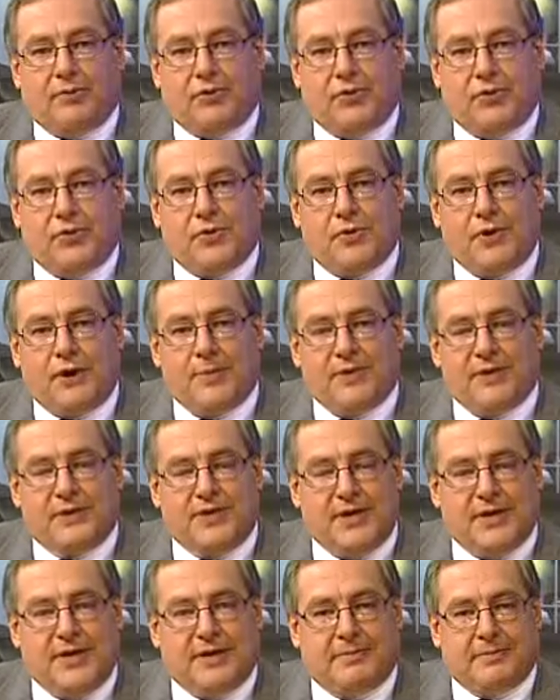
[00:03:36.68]
program is
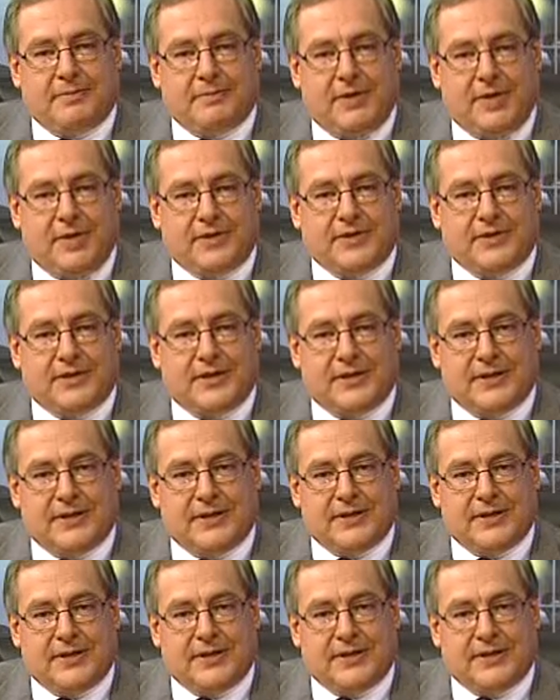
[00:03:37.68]
not based
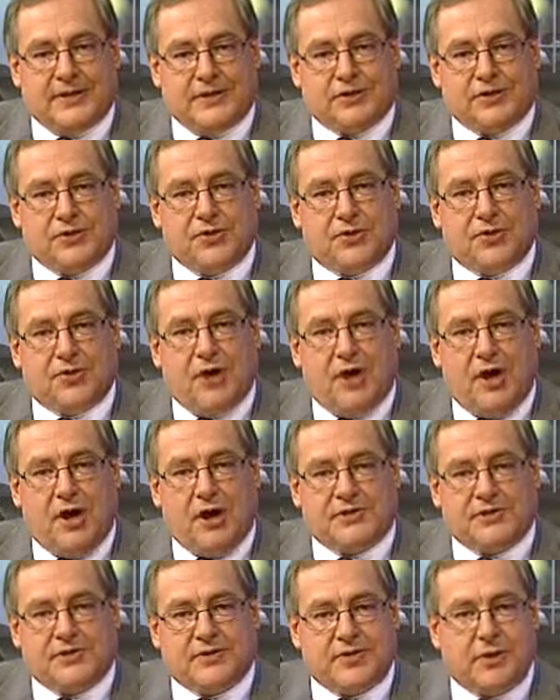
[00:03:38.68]
on additional
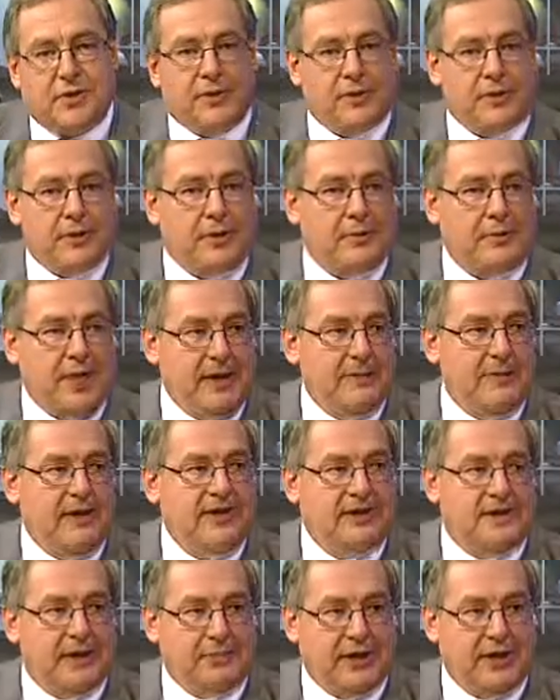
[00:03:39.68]
costs, although there may be
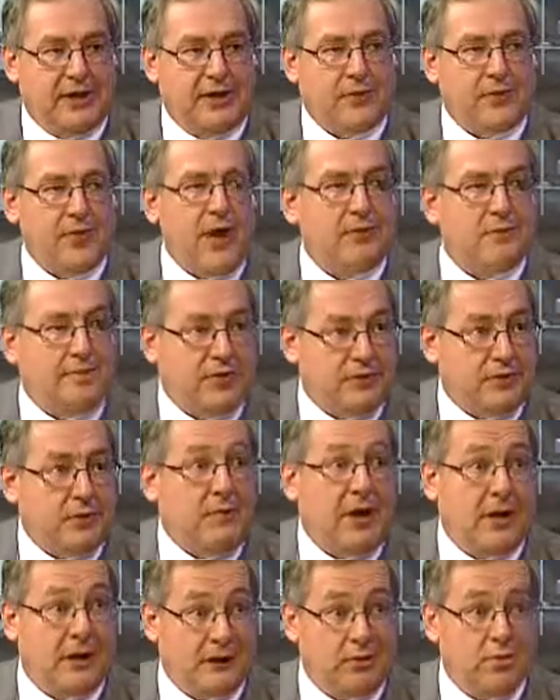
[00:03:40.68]
some later on.
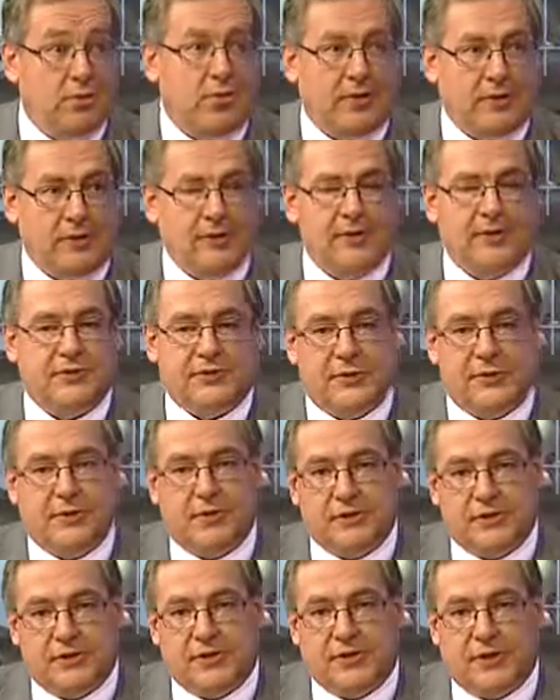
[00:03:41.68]
Metropolitan Water District,
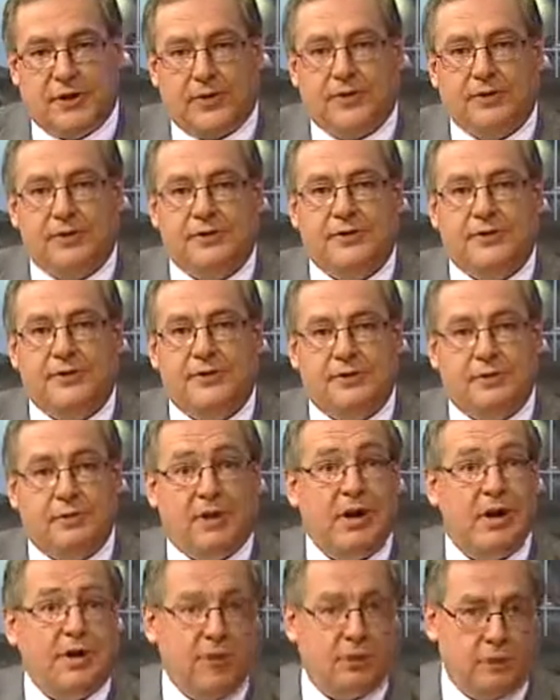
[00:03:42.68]
which is our wholesale
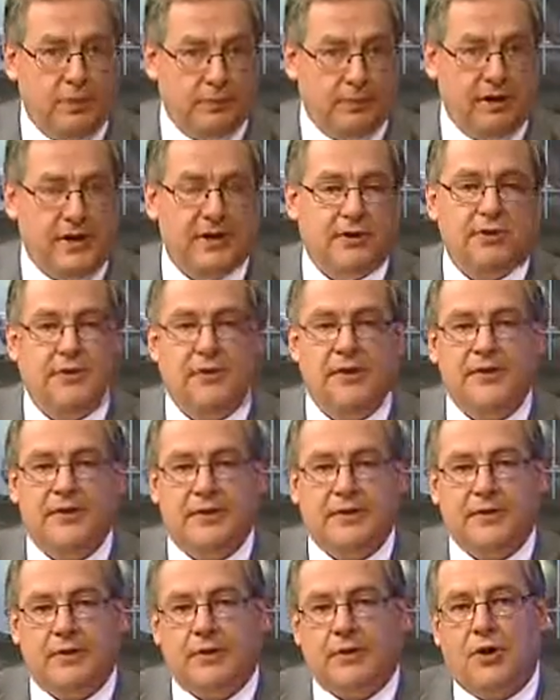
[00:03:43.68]
supplier, will be
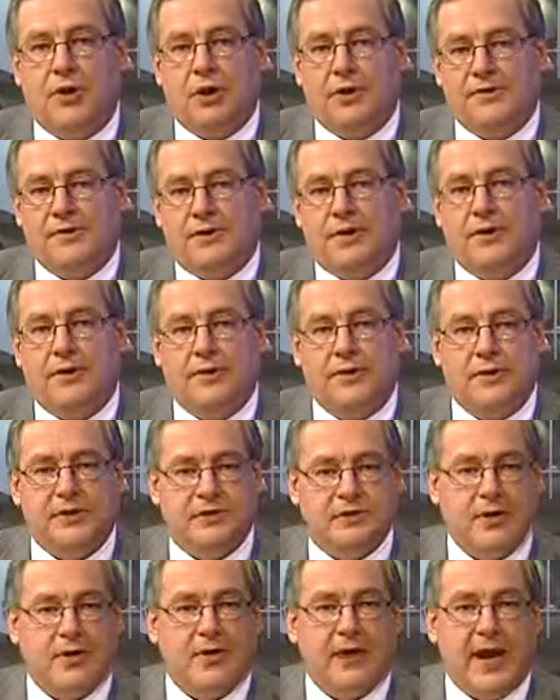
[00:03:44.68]
increasing their costs later
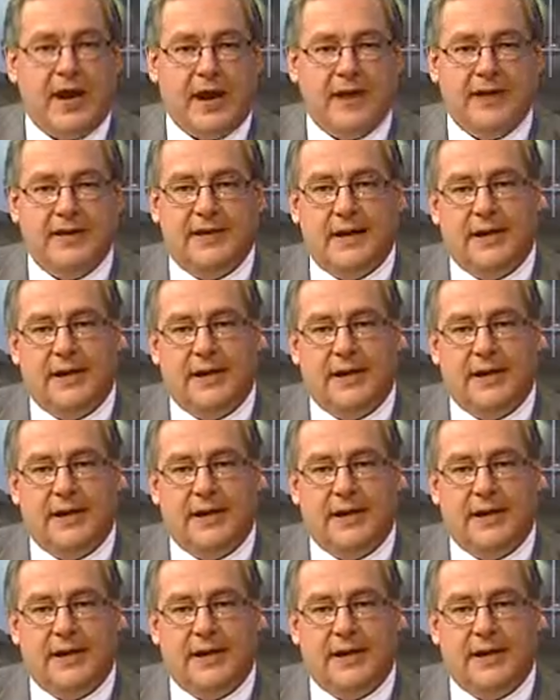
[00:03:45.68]
this year and next.